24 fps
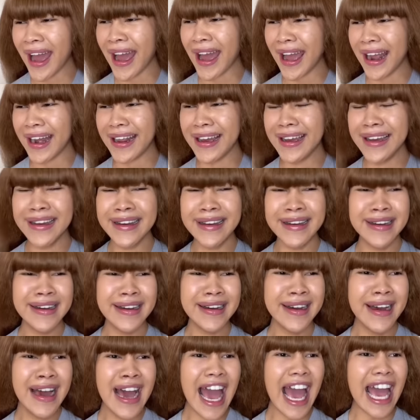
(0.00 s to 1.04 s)
ahead.
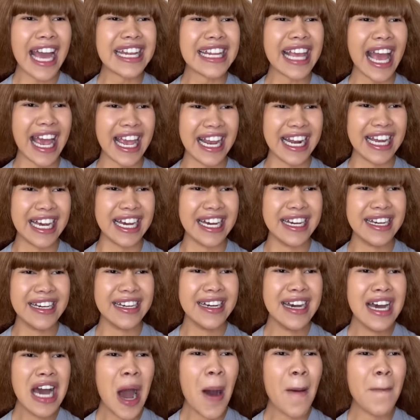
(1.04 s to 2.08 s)
And Kayla,
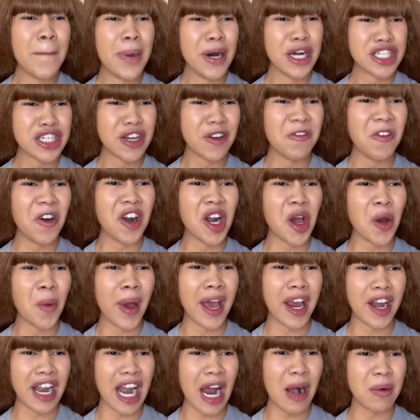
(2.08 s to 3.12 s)
put your phone
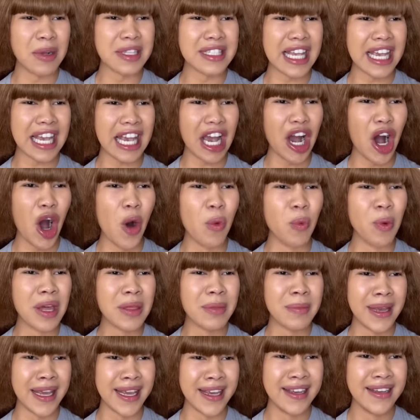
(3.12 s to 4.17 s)
away or I will take it home
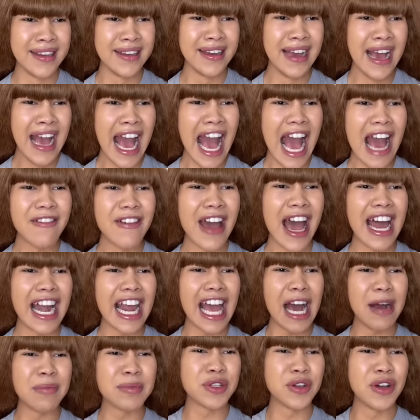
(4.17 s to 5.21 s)
with me. I've
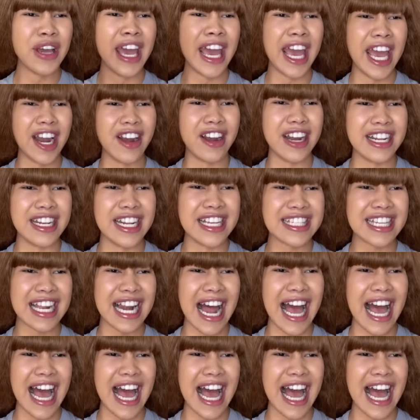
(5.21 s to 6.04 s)
had it up to here in this